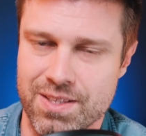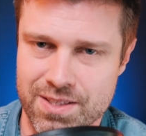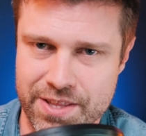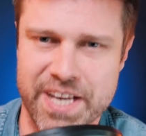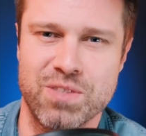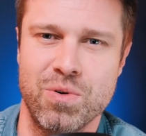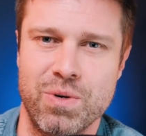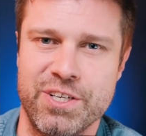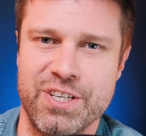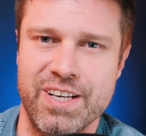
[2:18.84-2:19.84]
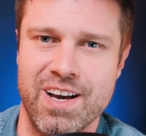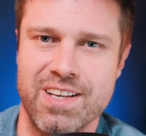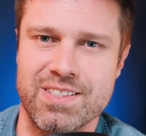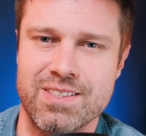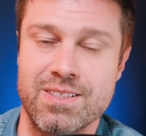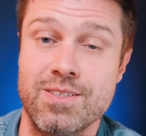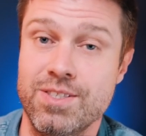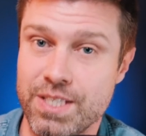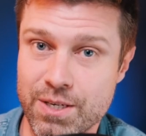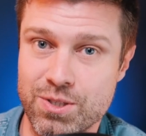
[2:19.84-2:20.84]
Thanks for watching, guys.
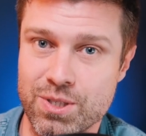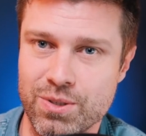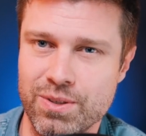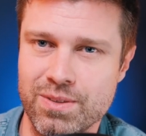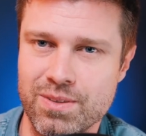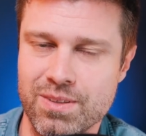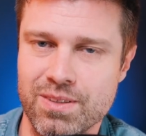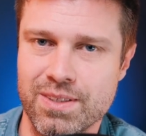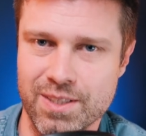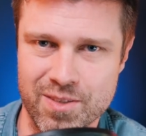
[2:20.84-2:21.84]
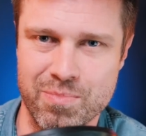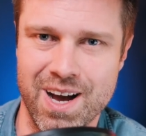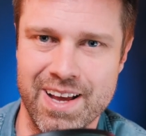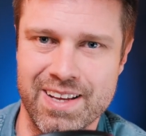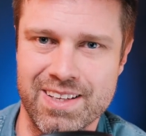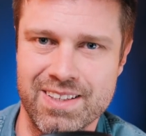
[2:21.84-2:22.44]
See you soon. Goodbye.